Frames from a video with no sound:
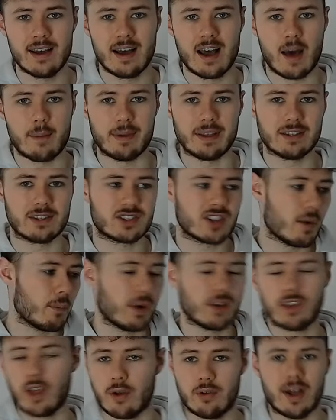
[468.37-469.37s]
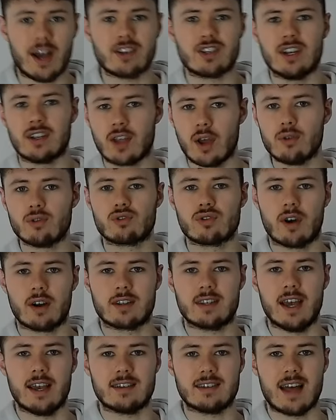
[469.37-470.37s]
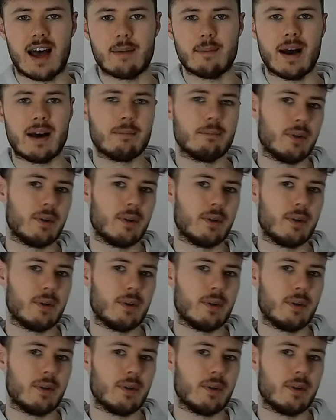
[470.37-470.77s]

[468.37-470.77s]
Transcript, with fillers: I mean, actually, don't drug test that man,